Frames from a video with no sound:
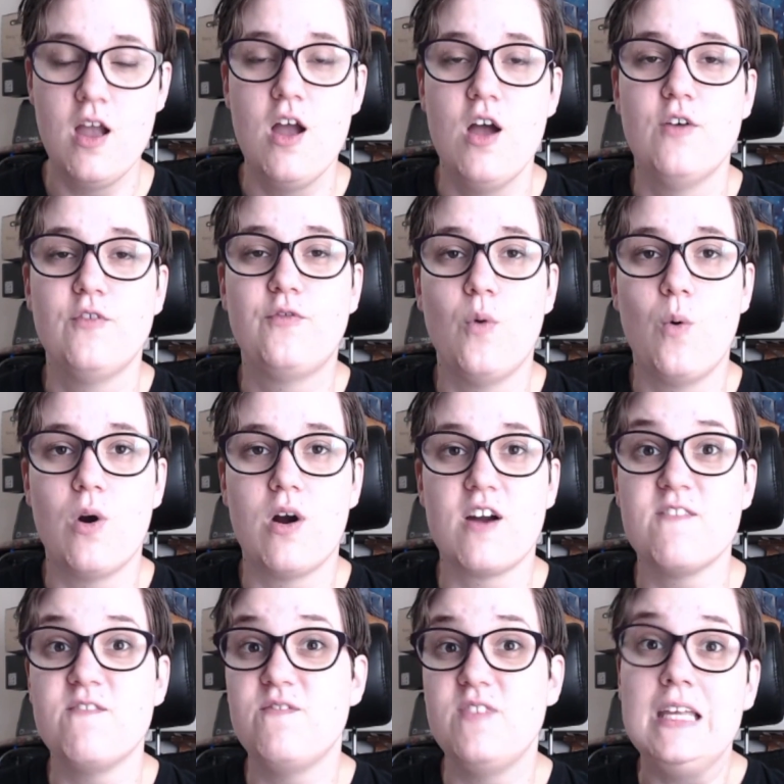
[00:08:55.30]

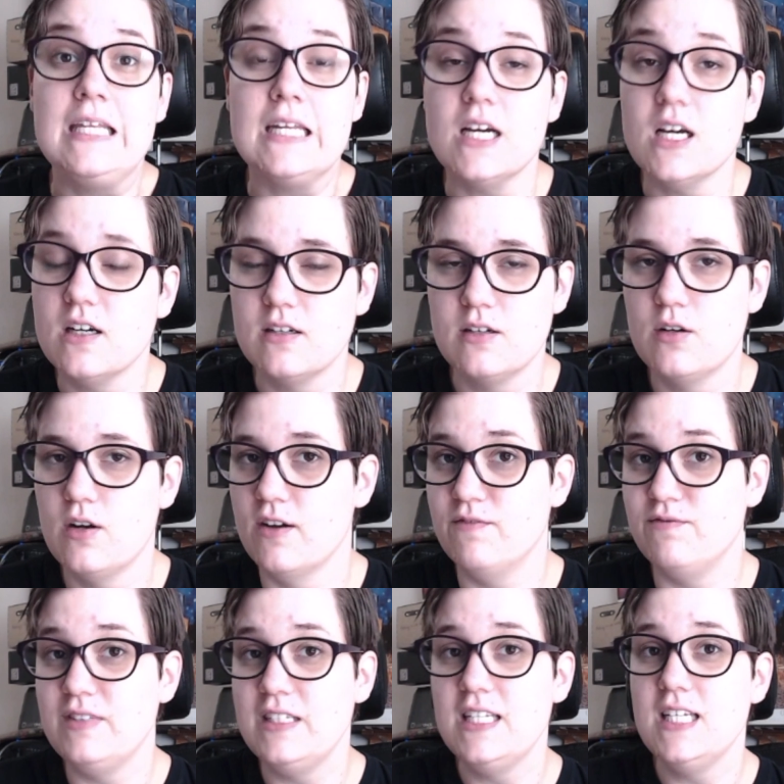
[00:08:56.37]
for VEDA,
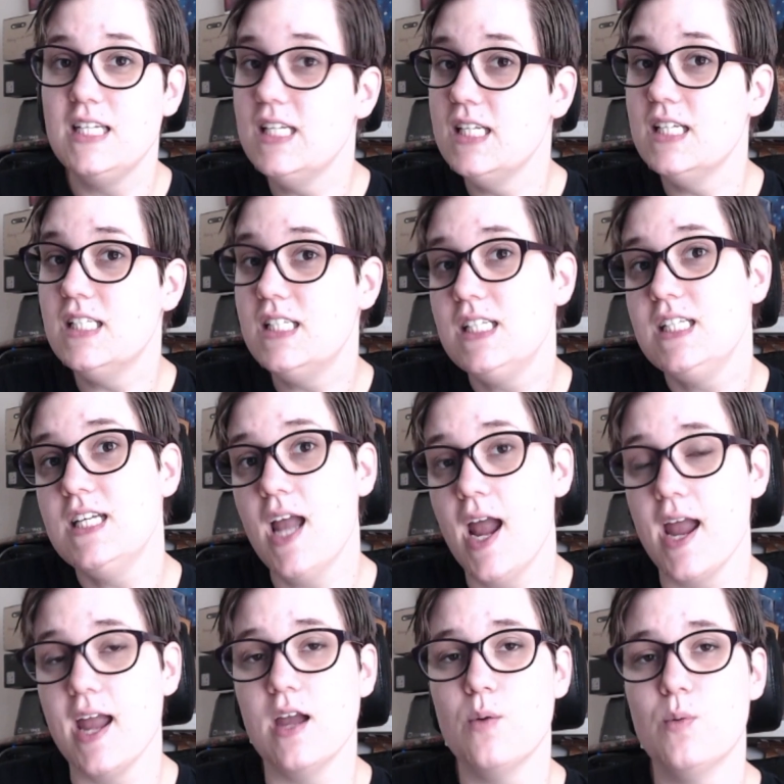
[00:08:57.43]

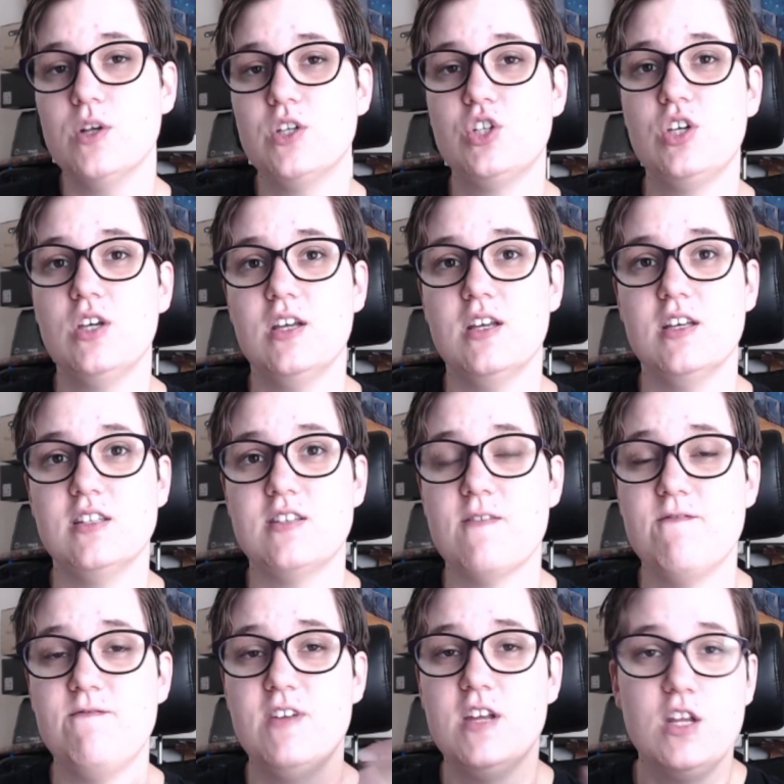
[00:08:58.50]
VEDA, which is
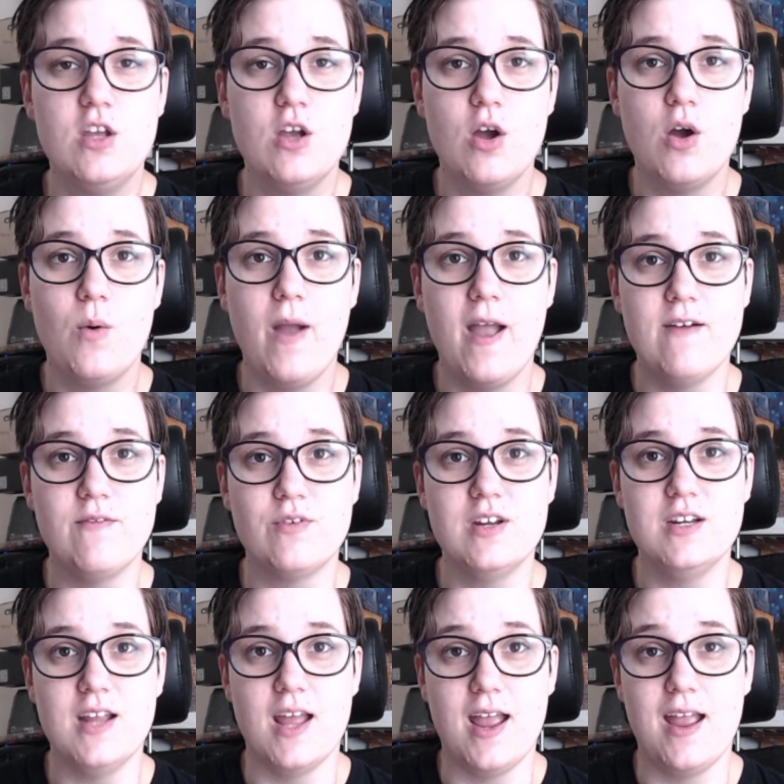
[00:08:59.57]
Video
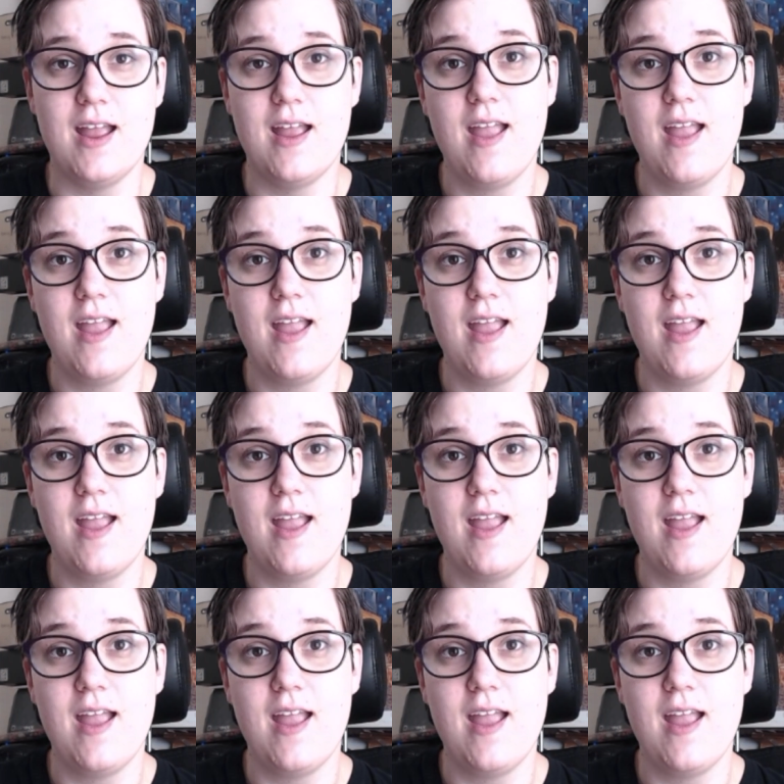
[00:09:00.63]
Everyday